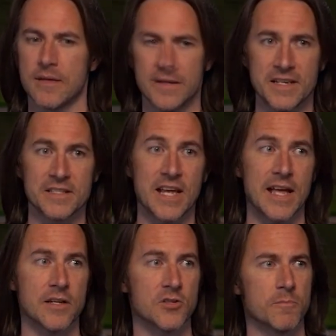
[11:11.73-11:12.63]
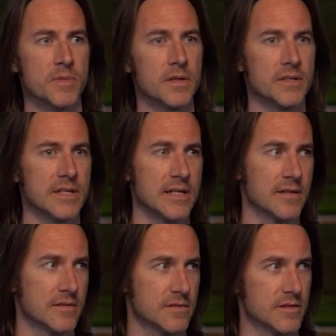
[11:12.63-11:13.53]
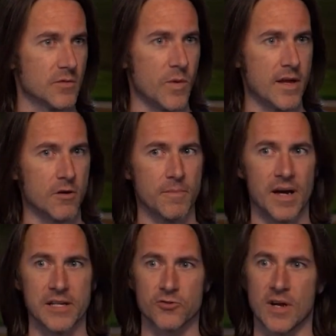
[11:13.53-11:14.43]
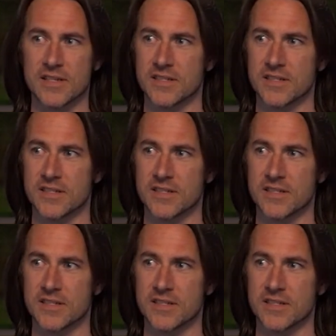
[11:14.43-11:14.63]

an intangibility to the way her body tries